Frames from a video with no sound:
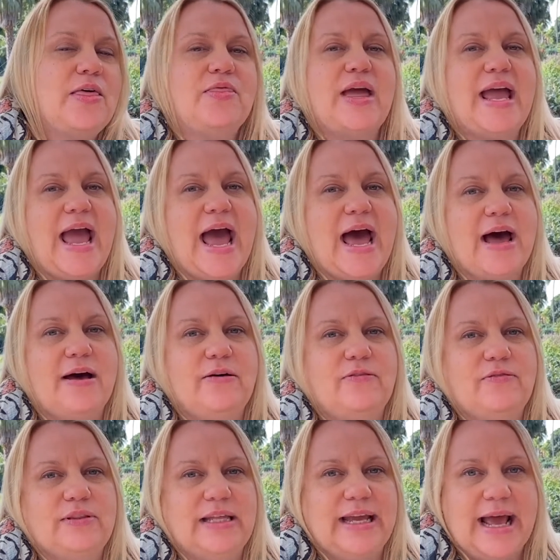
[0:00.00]
They
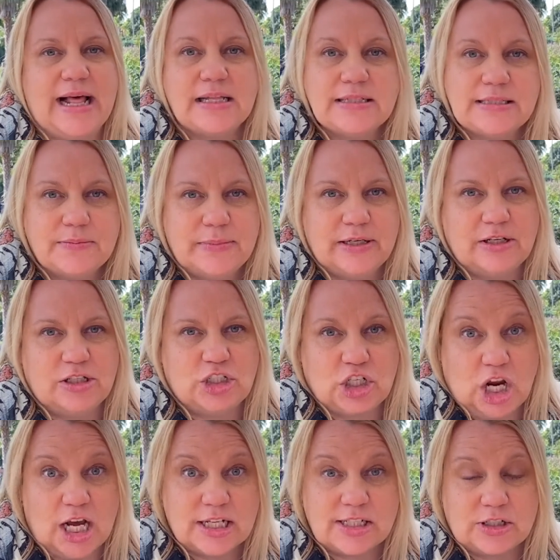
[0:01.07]
have the Ellesmere
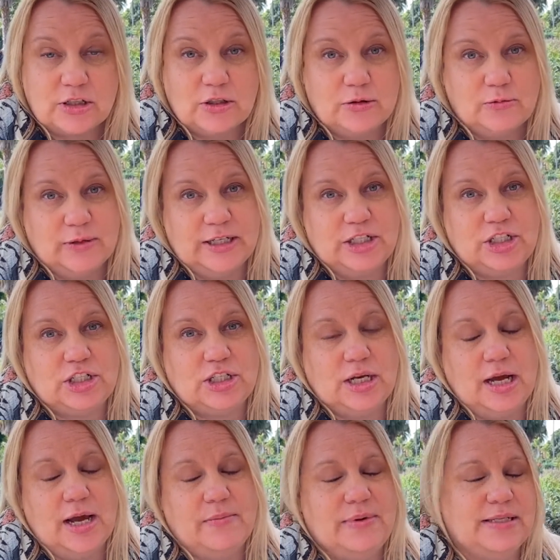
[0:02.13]
Chaucer, which
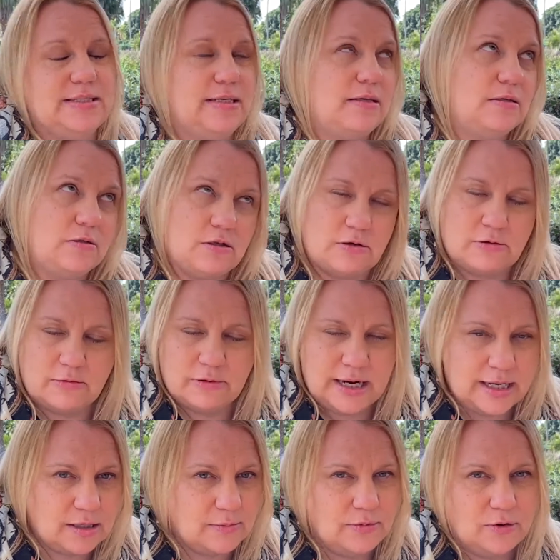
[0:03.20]
is an
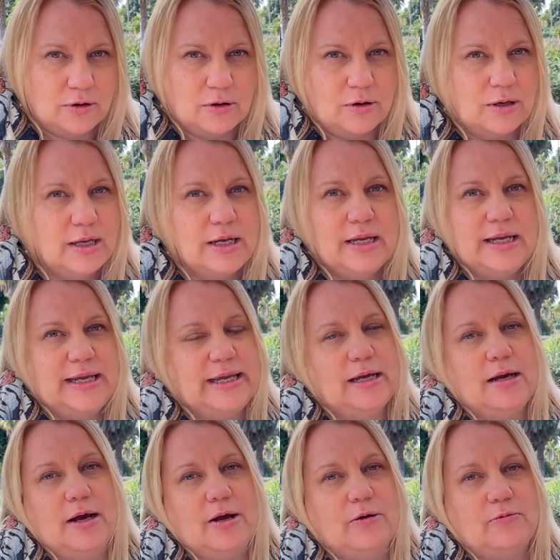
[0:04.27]
incredible
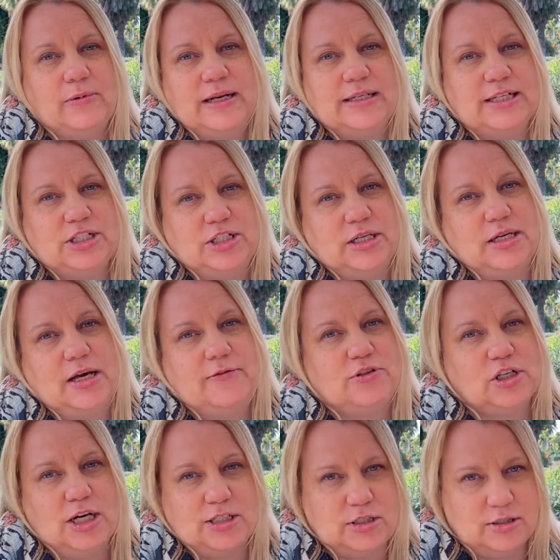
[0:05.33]
rendition of
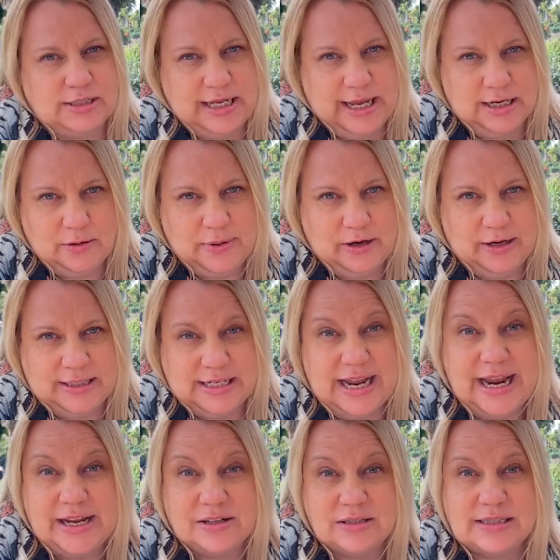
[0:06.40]
Chaucer's Canterbury
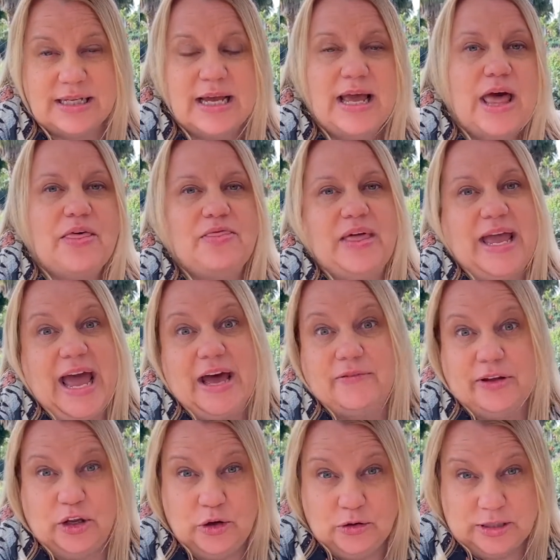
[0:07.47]
Tales. They
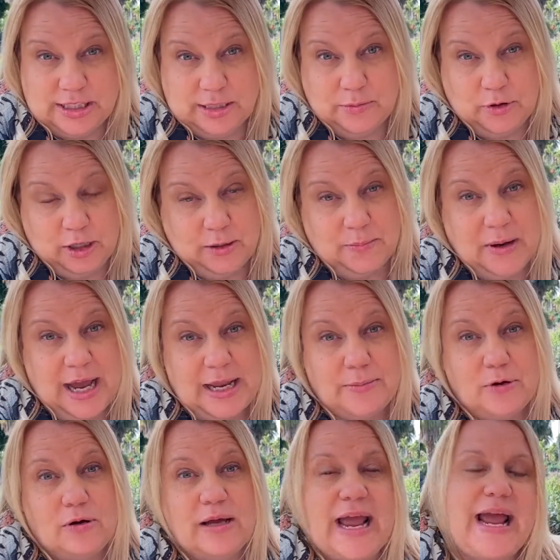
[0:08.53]
have a Gutenberg
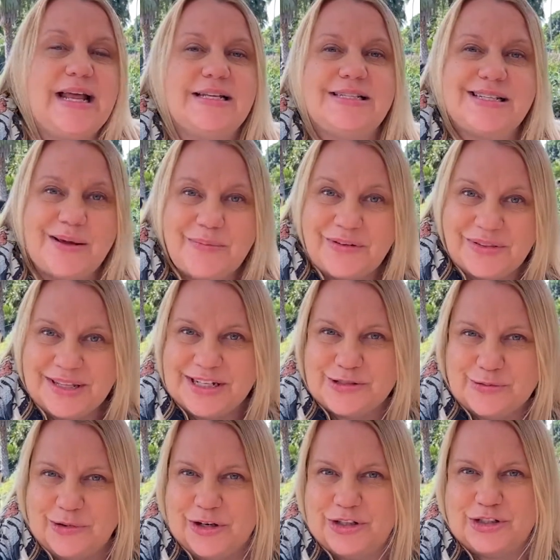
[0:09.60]
Bible, and some of
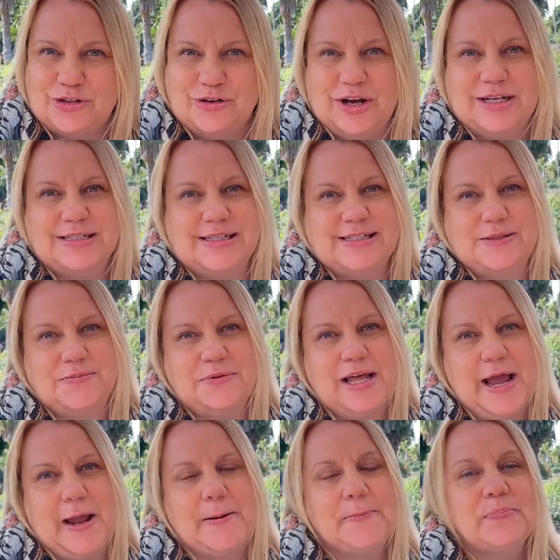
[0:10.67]
these works are on
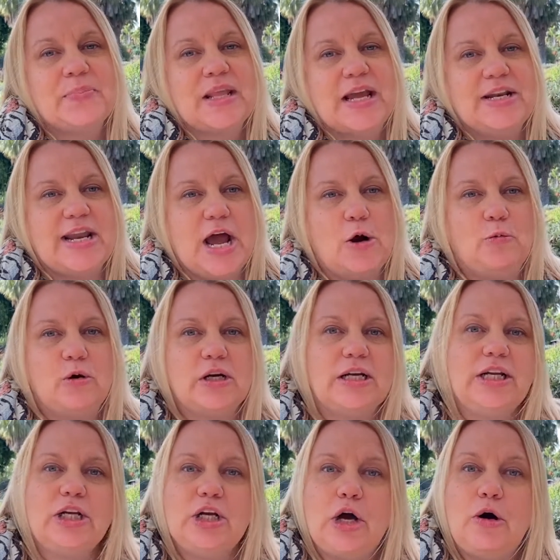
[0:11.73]
display. Now we're
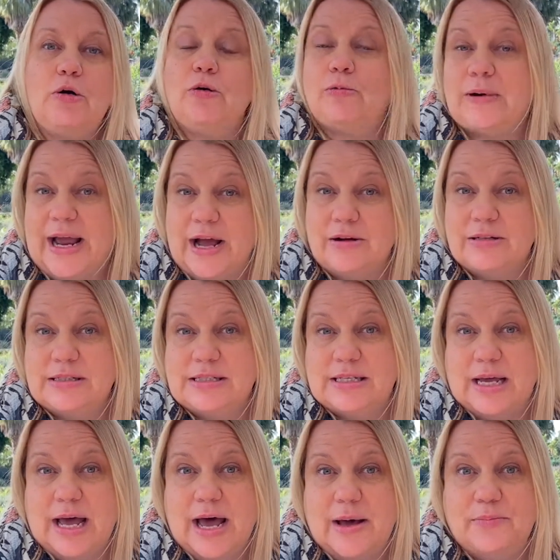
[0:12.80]
going to go
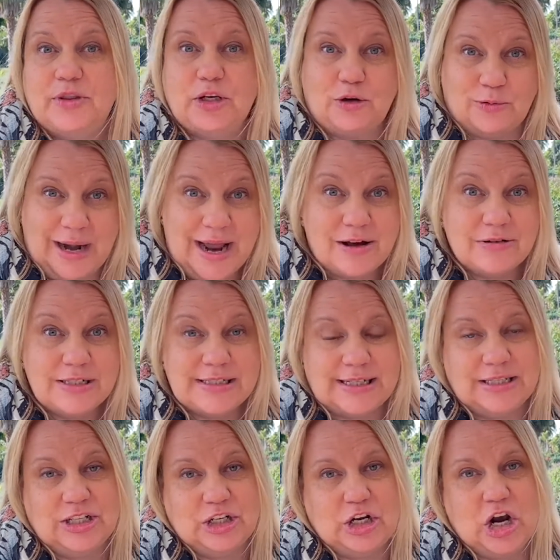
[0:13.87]
around the grounds
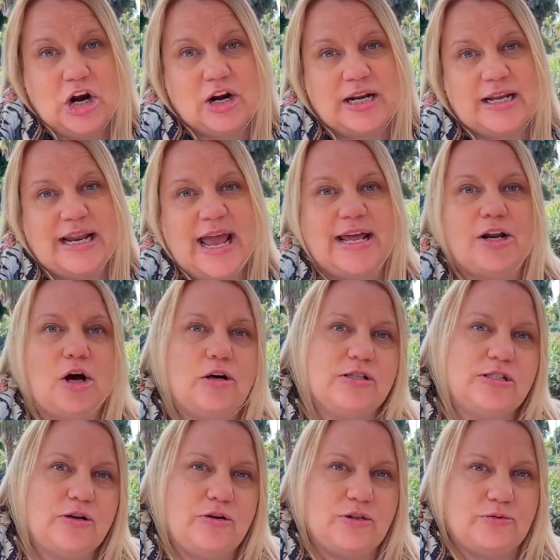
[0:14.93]
in the garden and
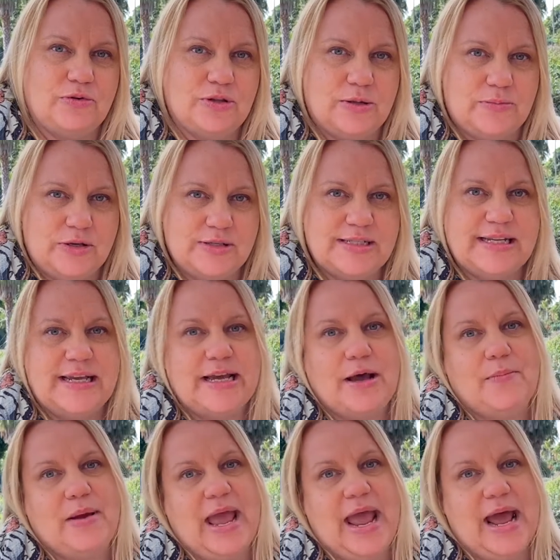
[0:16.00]
also through the
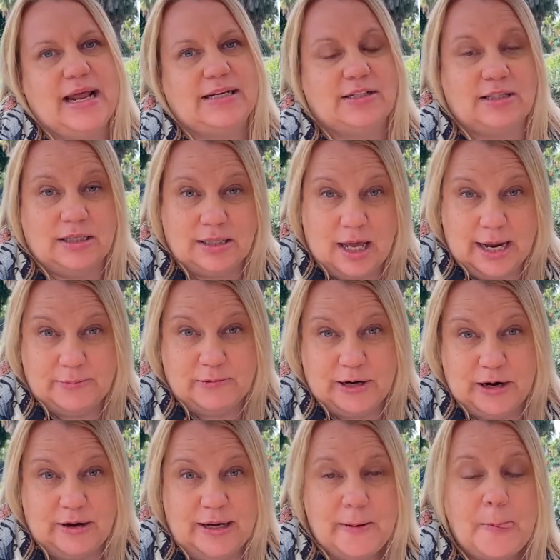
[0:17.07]
museum and the
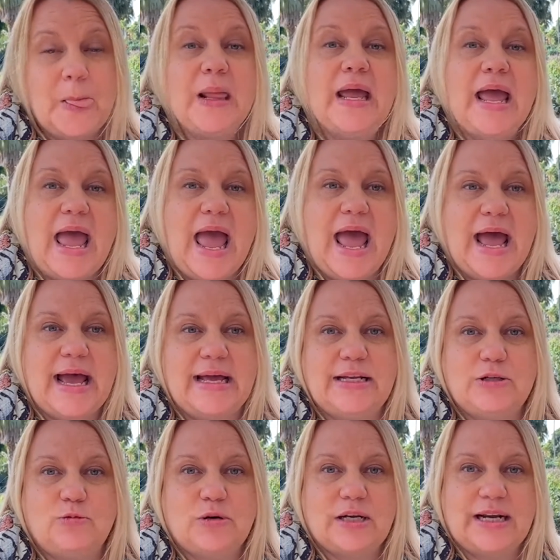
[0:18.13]
library,
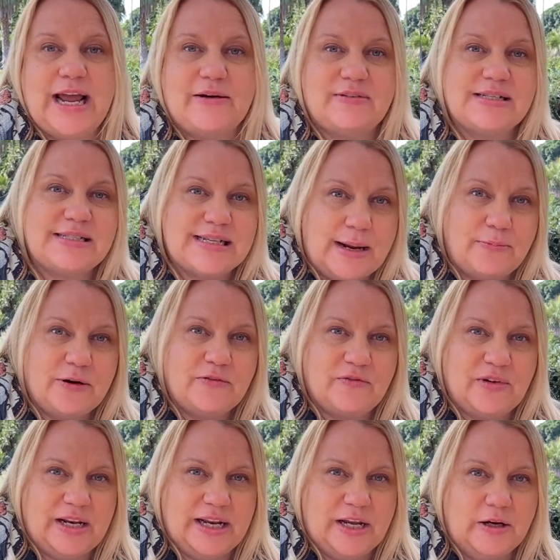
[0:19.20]
and we're going to have a separate
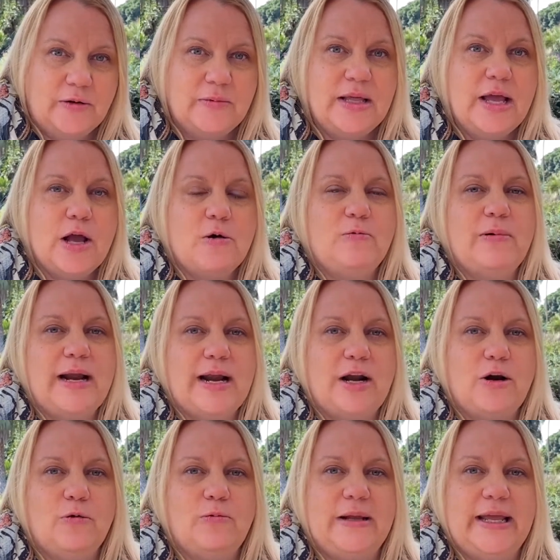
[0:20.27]
video
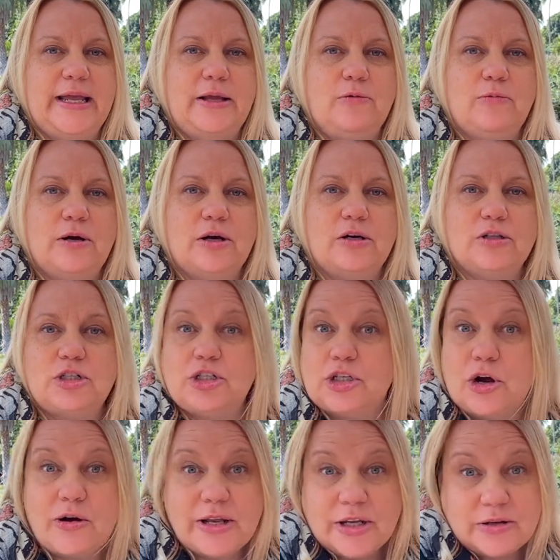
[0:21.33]
where we will
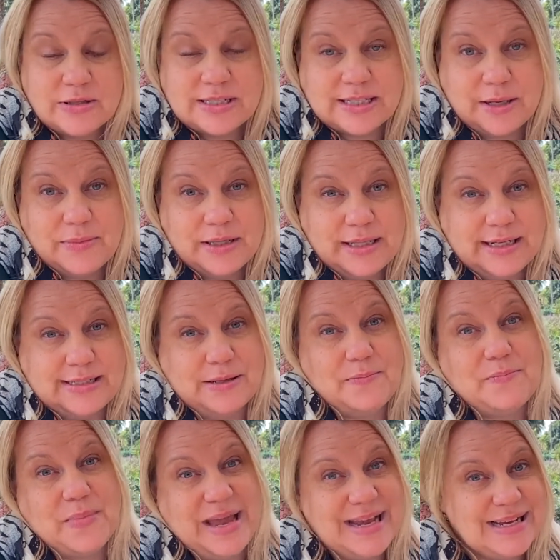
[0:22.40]
show you some of these
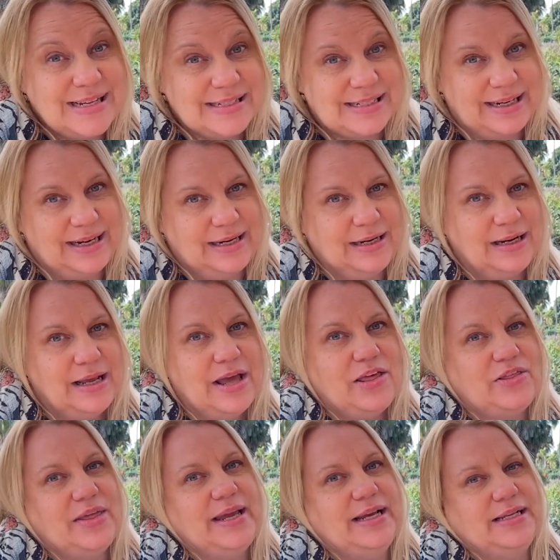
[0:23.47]
amazing
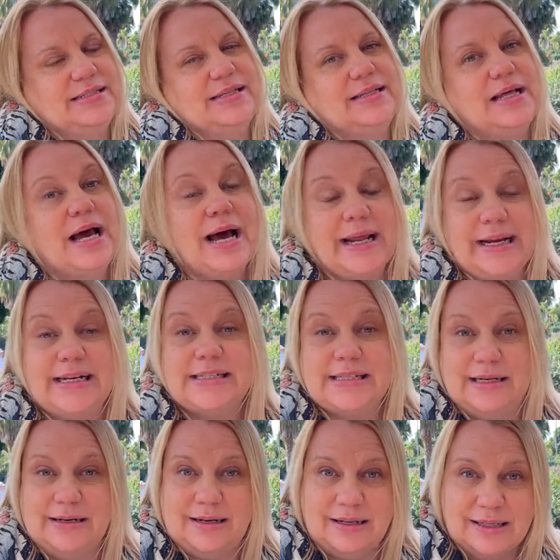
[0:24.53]
things in the
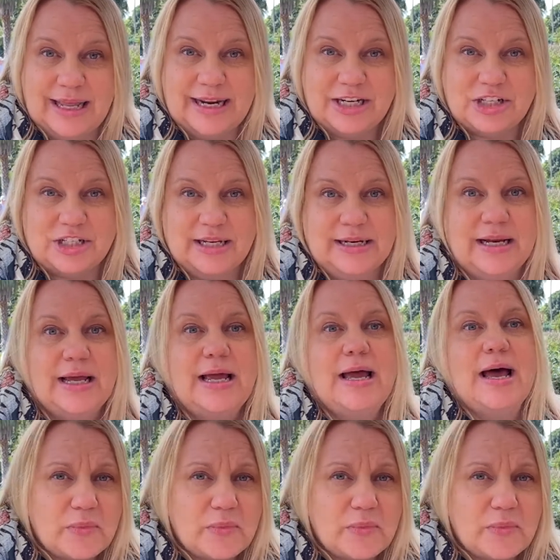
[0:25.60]
Huntington collection